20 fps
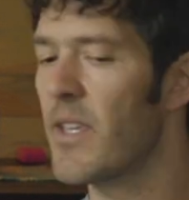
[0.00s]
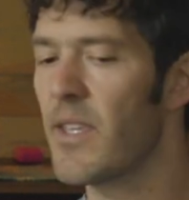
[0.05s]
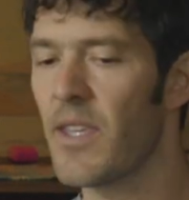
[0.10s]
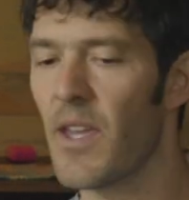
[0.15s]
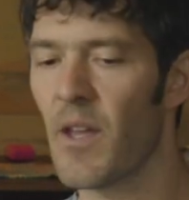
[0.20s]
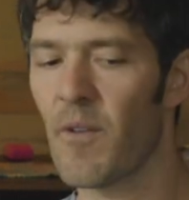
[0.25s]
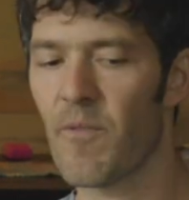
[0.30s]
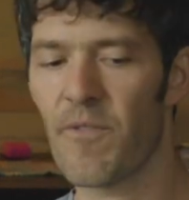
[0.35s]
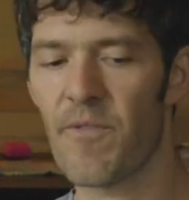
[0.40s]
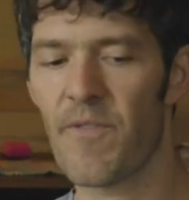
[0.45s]

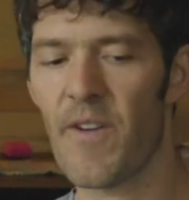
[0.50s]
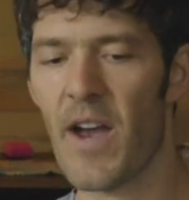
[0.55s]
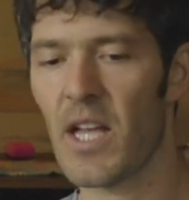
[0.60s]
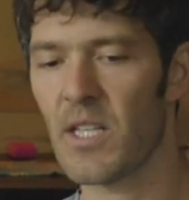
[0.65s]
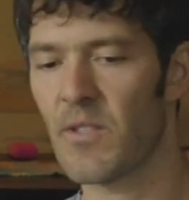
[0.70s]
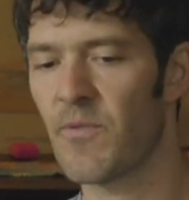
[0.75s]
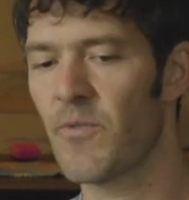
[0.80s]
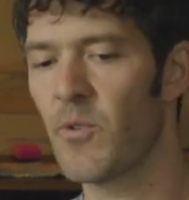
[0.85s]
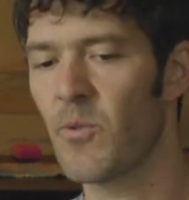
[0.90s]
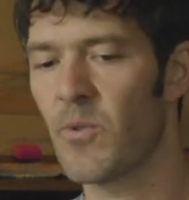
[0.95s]
Yet
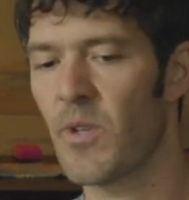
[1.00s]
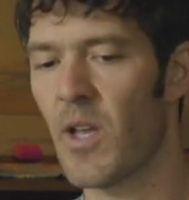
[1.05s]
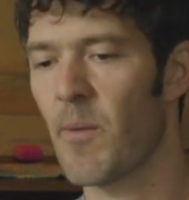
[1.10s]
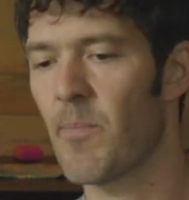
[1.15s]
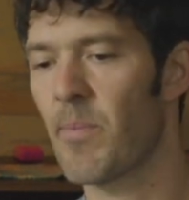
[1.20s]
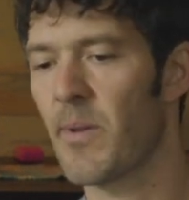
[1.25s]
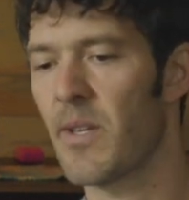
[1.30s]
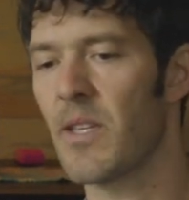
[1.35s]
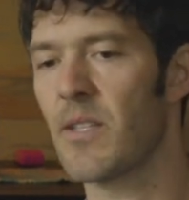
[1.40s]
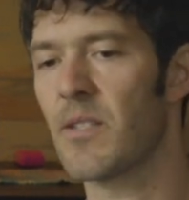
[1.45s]
fast food
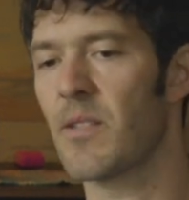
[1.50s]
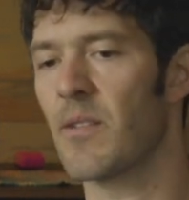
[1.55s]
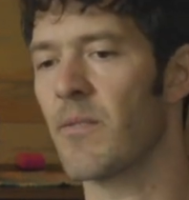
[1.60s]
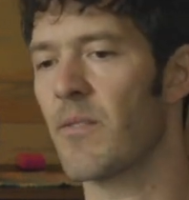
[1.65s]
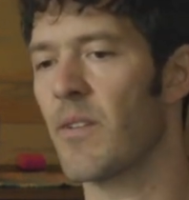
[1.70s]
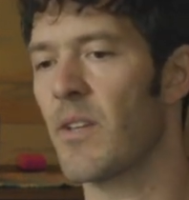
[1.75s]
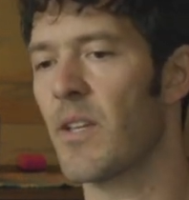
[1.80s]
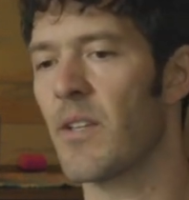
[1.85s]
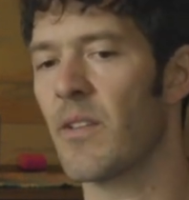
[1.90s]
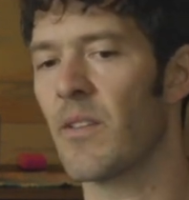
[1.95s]
companies
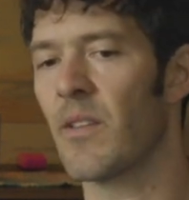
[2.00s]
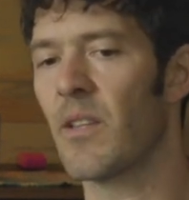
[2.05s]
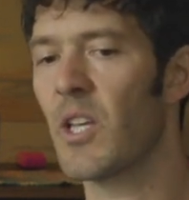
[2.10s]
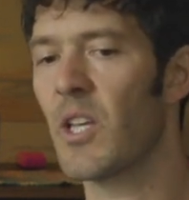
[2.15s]
and